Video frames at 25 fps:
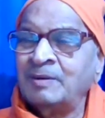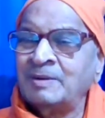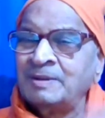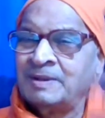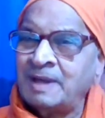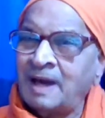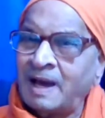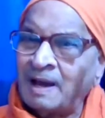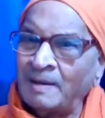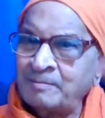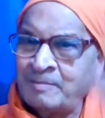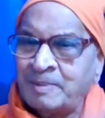
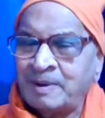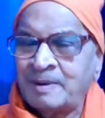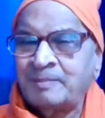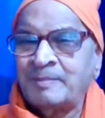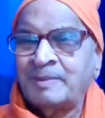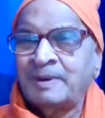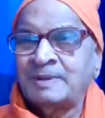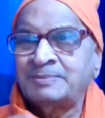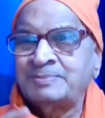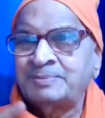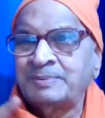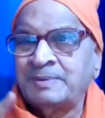Even Am
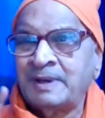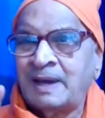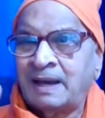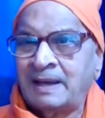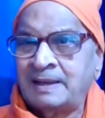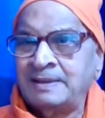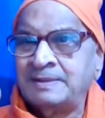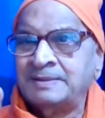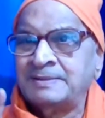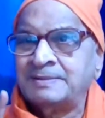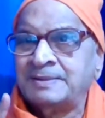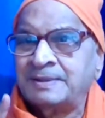
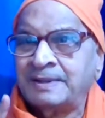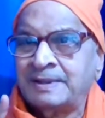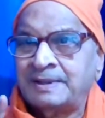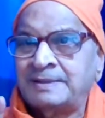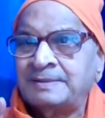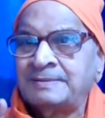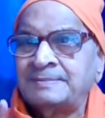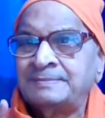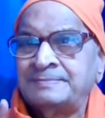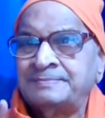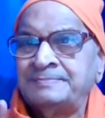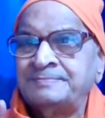Brahmasri, I is
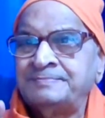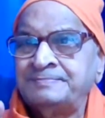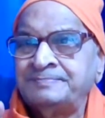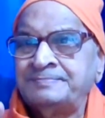there.